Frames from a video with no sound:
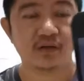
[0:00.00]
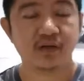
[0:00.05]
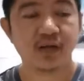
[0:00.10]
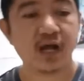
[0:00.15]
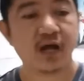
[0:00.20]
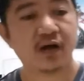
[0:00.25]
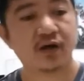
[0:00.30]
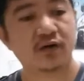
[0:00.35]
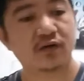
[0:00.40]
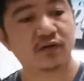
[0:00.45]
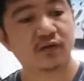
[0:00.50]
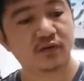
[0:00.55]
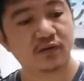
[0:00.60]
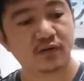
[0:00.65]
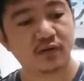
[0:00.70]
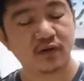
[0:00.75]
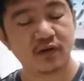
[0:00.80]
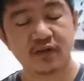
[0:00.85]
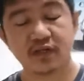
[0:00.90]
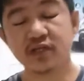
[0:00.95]
Now,
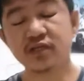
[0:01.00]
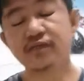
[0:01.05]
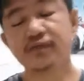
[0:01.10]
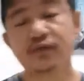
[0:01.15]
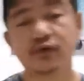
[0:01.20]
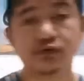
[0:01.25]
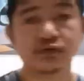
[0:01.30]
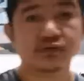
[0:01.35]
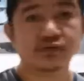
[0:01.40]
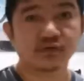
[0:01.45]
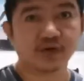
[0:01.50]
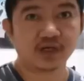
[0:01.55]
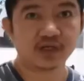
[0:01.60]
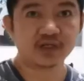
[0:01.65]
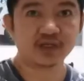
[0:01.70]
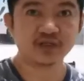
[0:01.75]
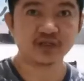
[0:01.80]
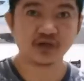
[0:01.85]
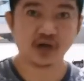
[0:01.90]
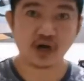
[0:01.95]
this phone
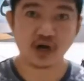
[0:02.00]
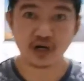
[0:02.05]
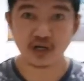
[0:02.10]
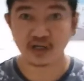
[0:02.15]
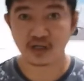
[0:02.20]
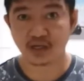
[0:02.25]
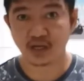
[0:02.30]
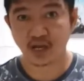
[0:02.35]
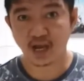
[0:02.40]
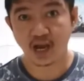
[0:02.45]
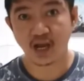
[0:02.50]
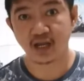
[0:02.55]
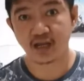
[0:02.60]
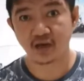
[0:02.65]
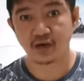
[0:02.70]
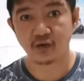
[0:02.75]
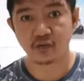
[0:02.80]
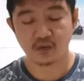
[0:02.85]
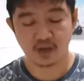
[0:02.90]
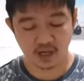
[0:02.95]
runs on
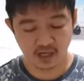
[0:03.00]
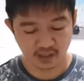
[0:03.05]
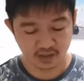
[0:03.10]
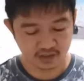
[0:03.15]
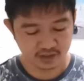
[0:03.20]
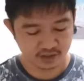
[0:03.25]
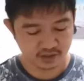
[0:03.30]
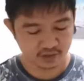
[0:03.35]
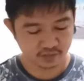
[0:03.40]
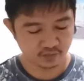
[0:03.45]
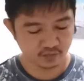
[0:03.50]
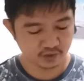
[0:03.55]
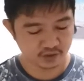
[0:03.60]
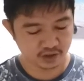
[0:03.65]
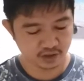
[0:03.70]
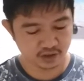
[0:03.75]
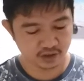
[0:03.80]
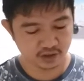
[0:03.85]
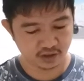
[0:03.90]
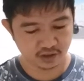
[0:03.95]
KaiOS,
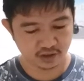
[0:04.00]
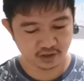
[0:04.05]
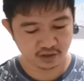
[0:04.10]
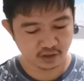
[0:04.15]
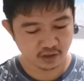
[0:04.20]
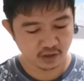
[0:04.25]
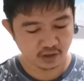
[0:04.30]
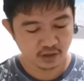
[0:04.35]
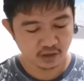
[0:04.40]
which is